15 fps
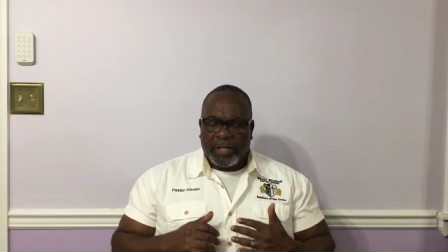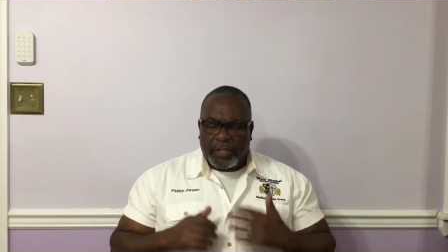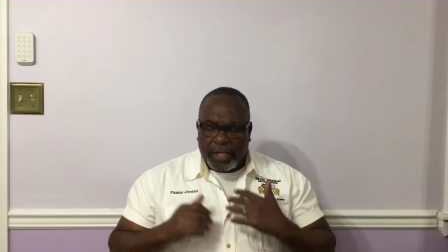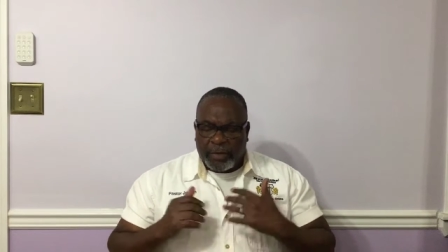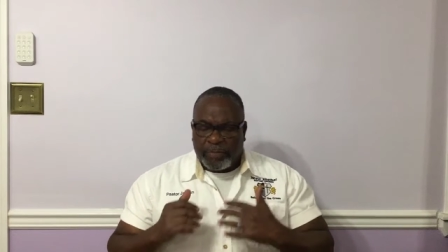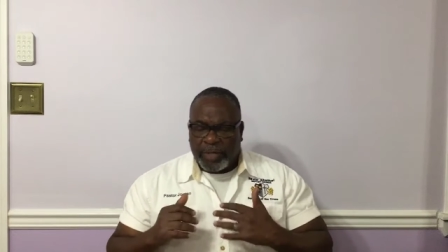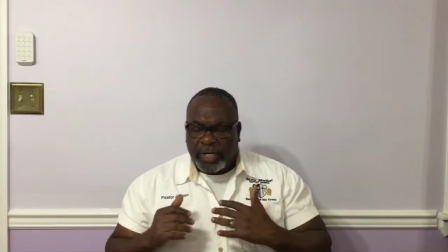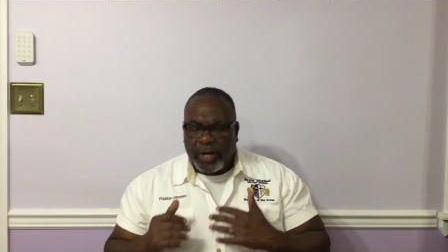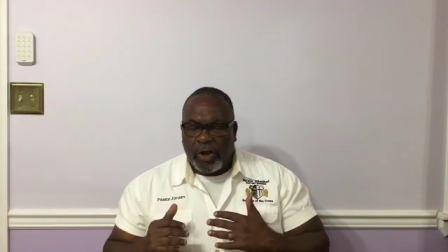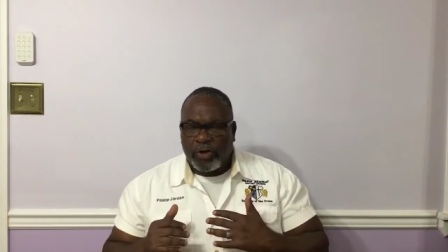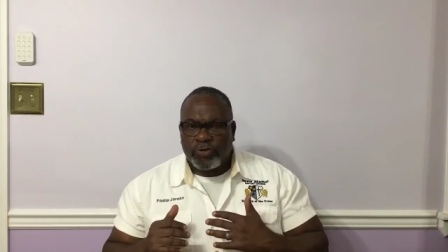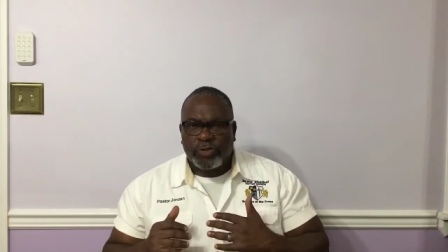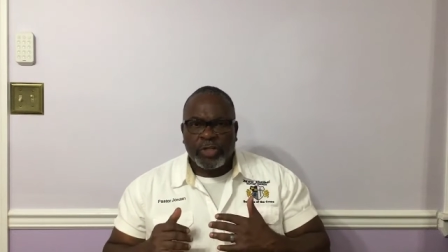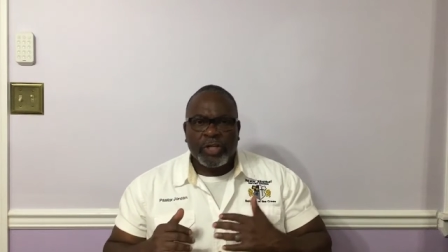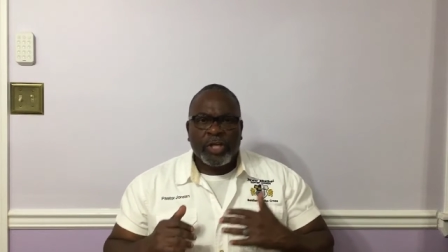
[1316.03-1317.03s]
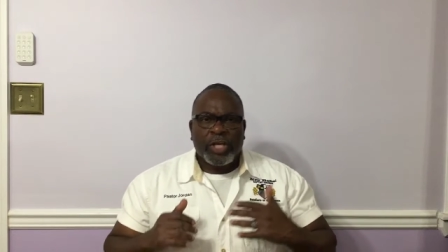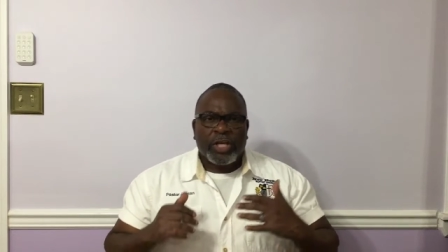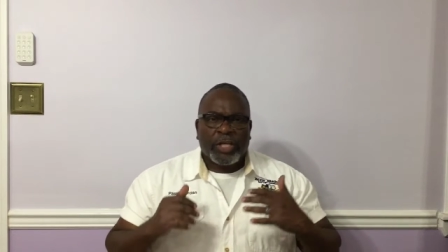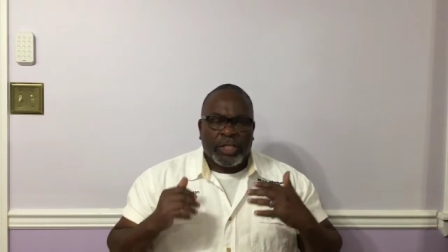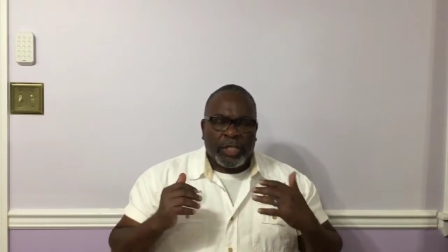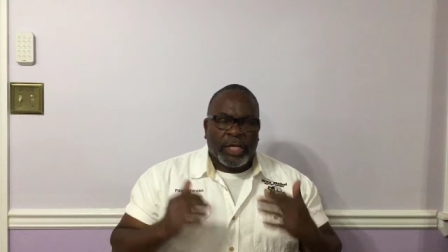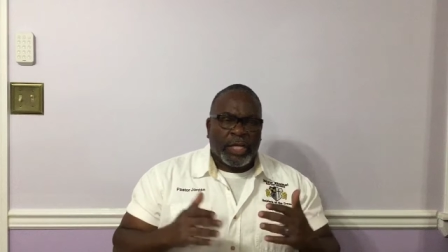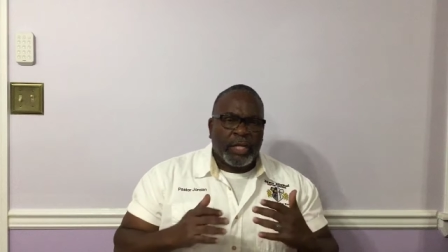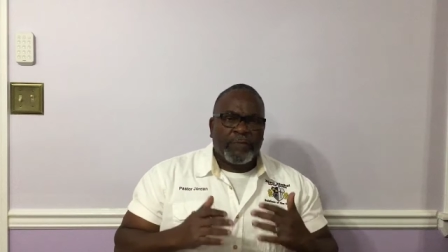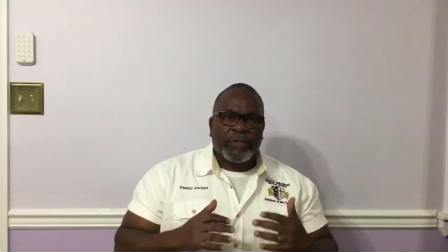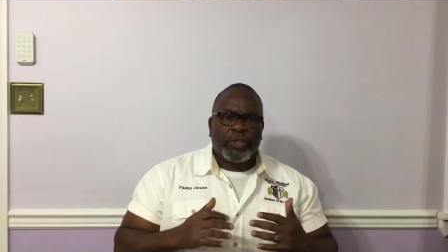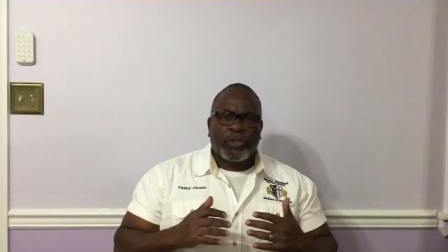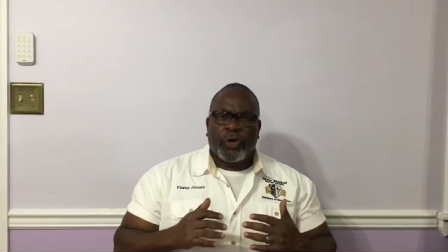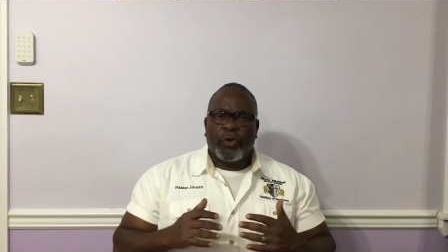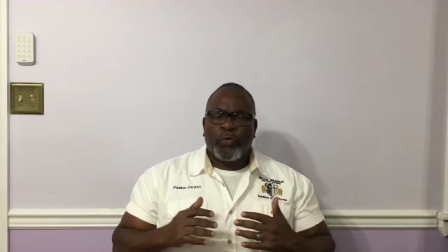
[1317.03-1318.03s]
That because
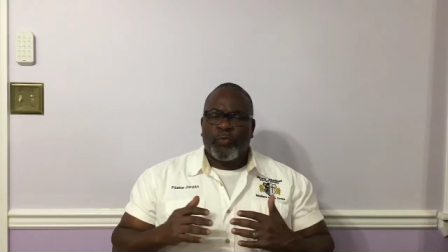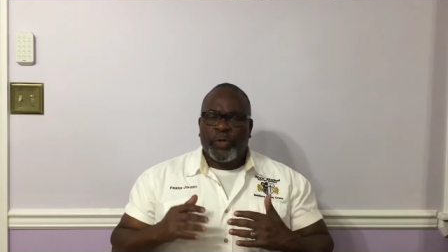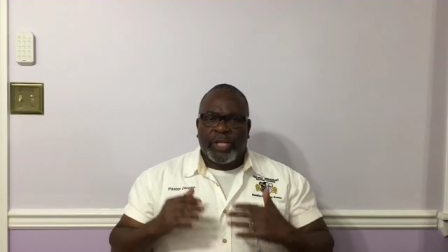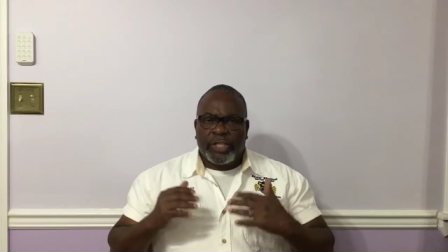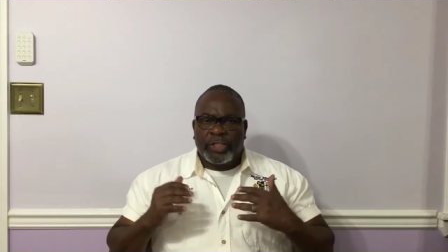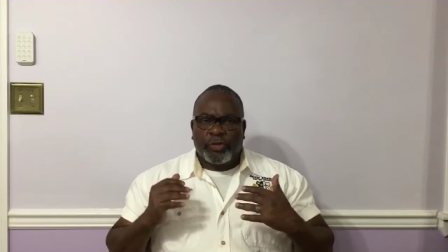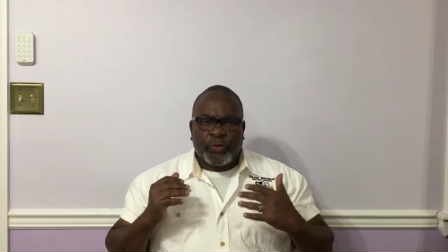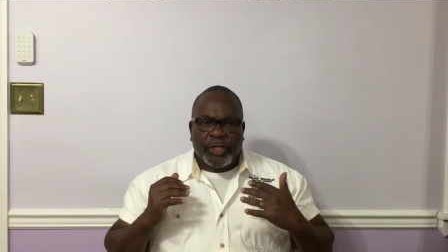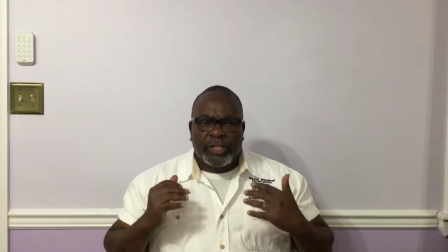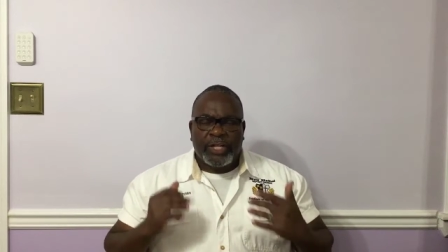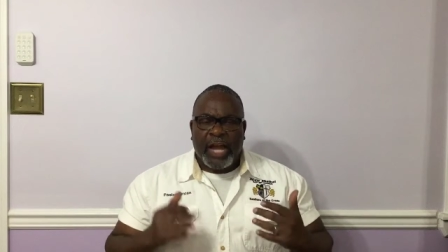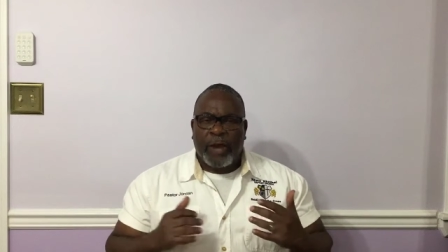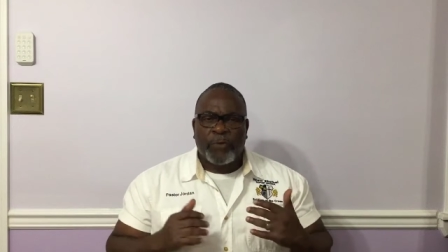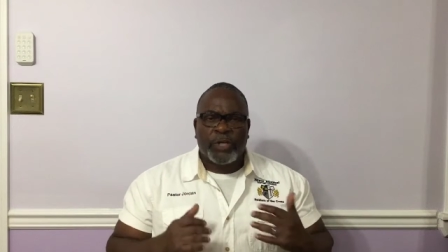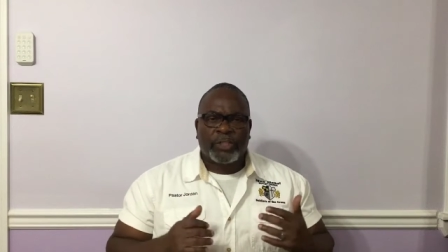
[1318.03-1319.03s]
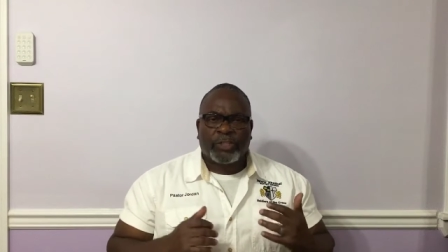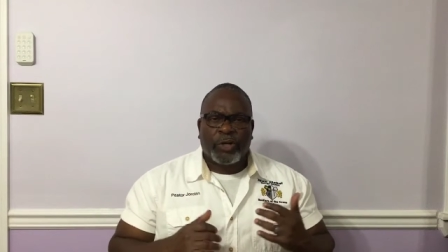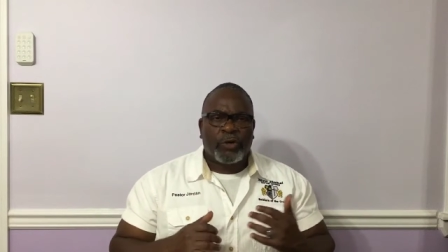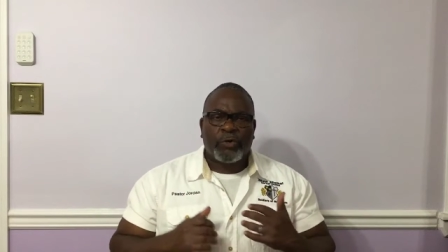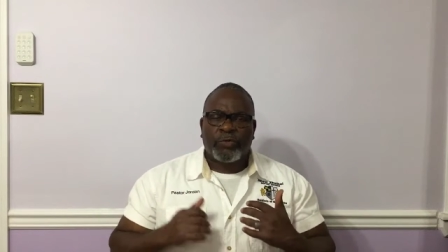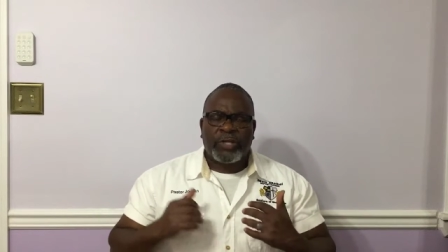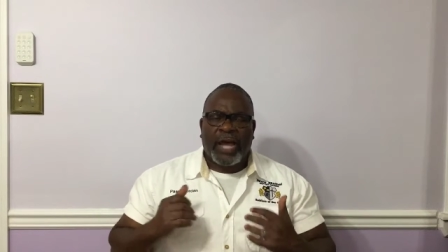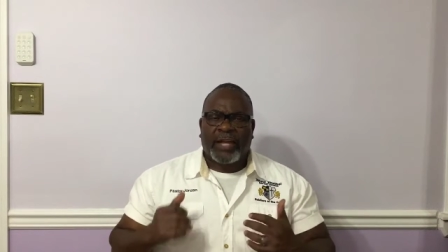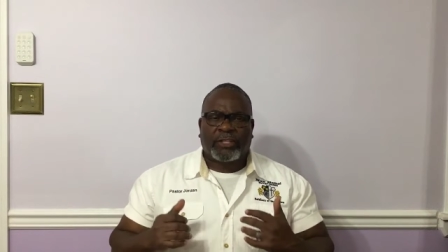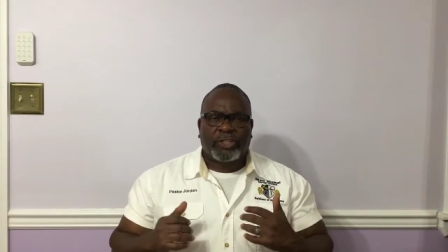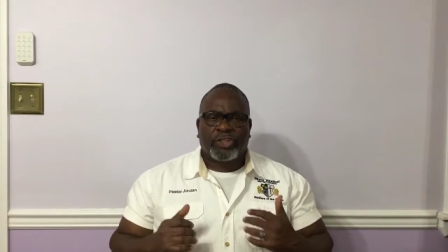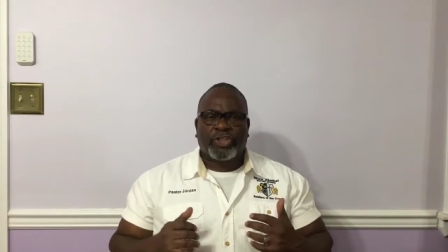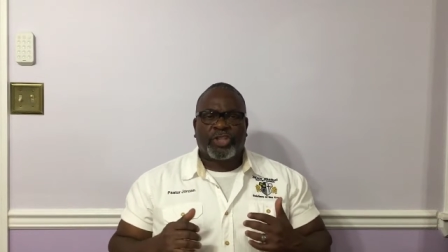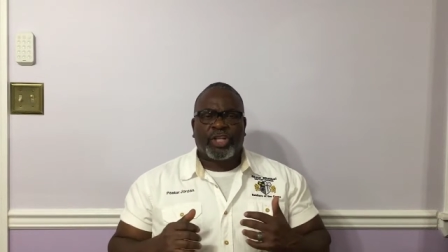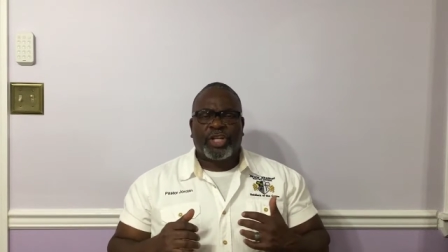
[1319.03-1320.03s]
even though we, we're not we're told not
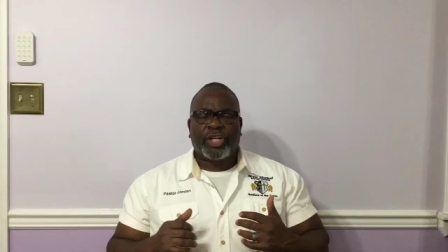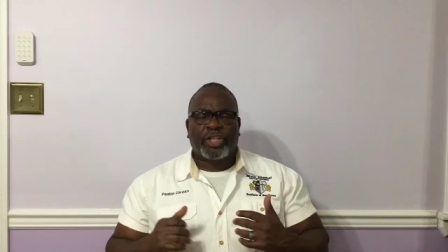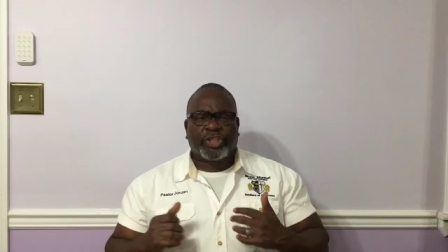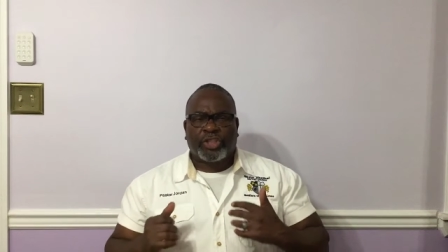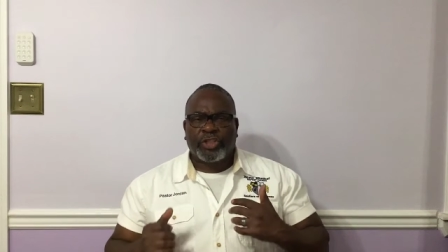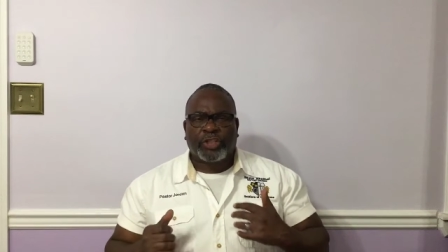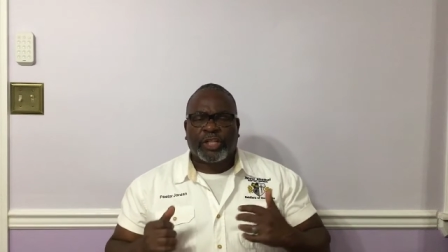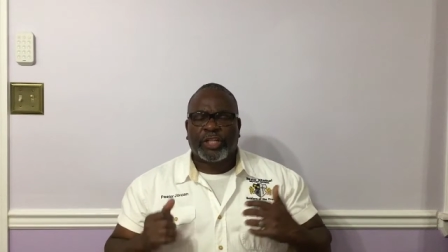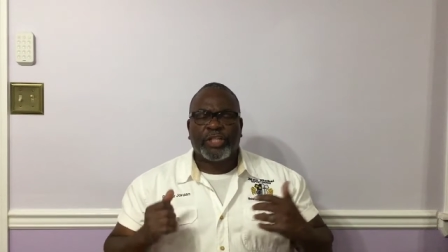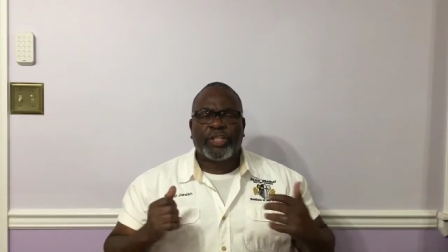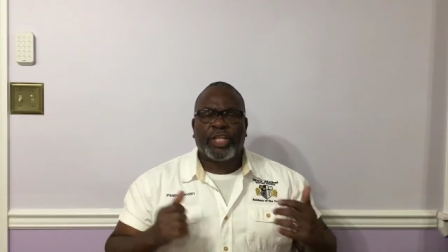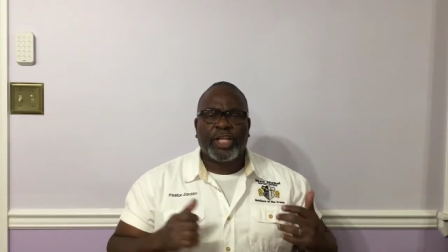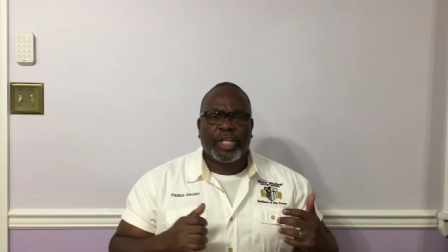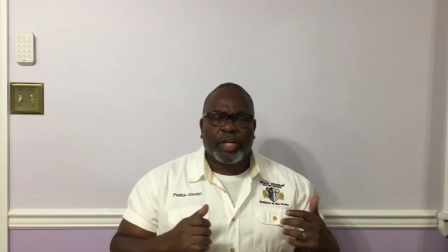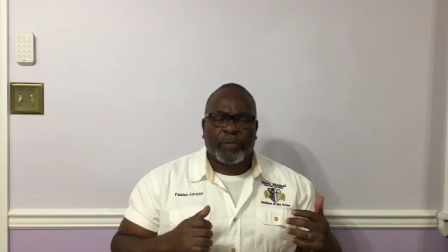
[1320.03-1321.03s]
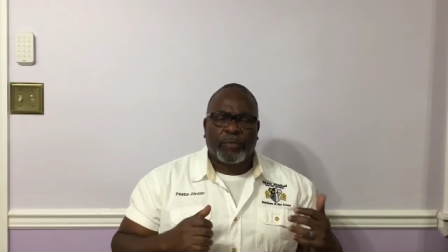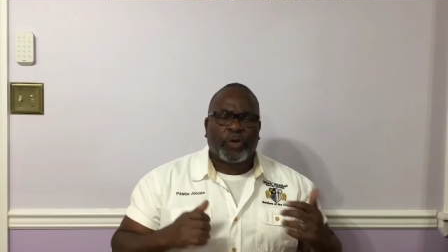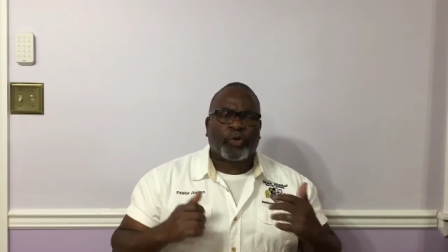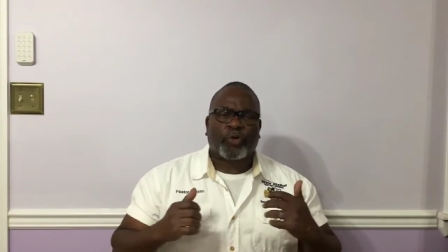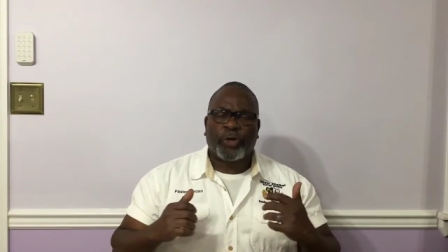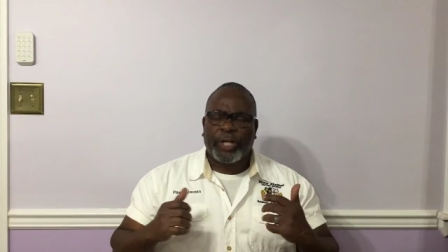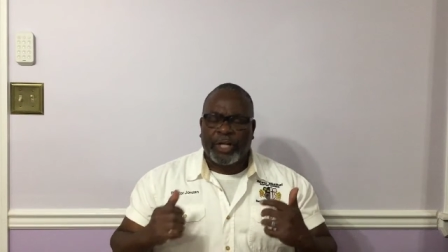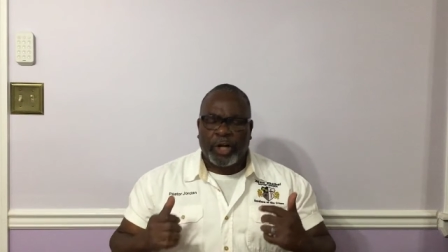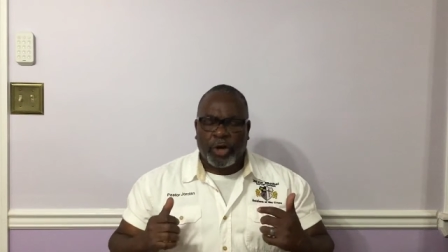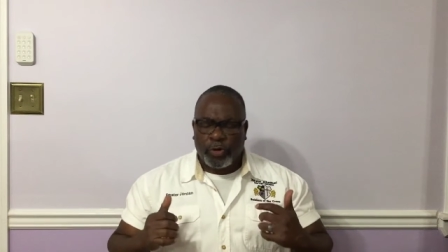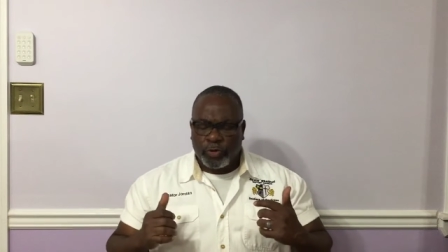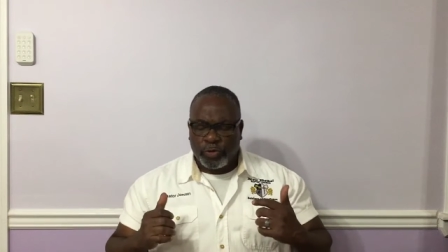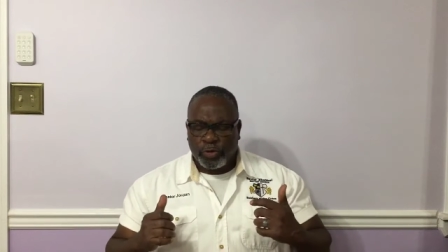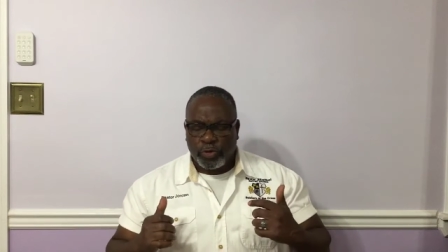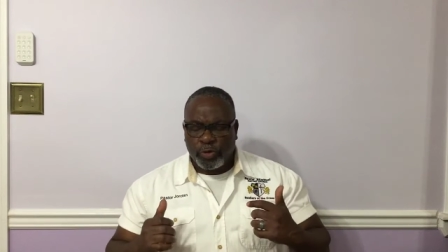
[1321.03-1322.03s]
to judge, to condemn,
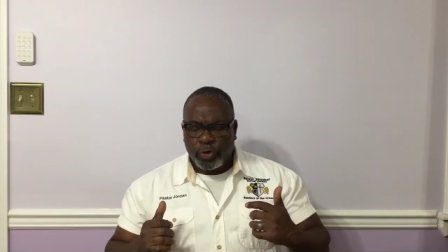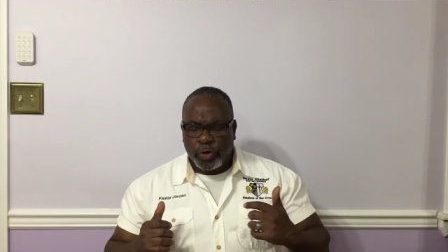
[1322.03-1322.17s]
krino,